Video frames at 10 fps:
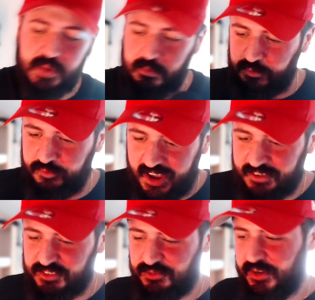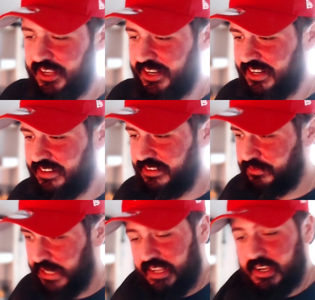people face when
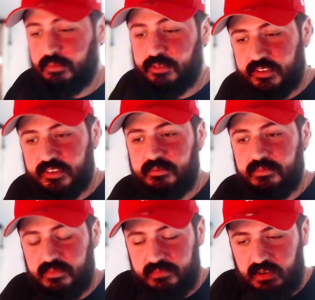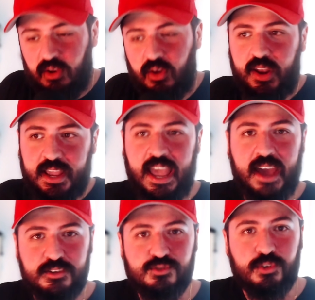it comes to learning how
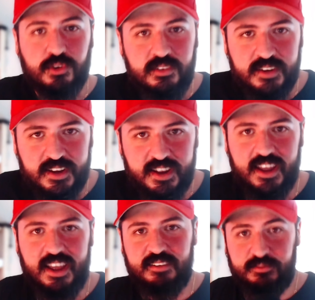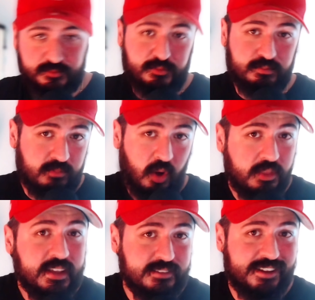to draw on
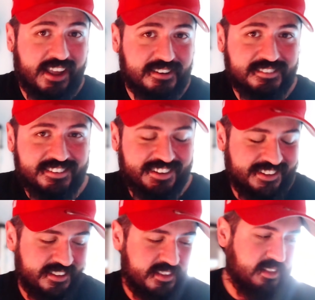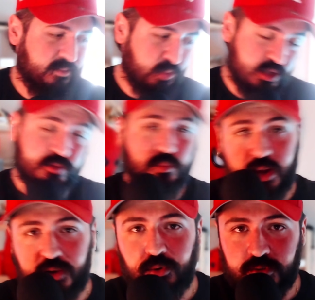the internet, which is
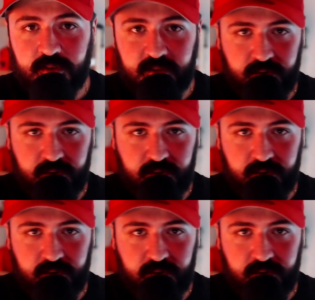why courses are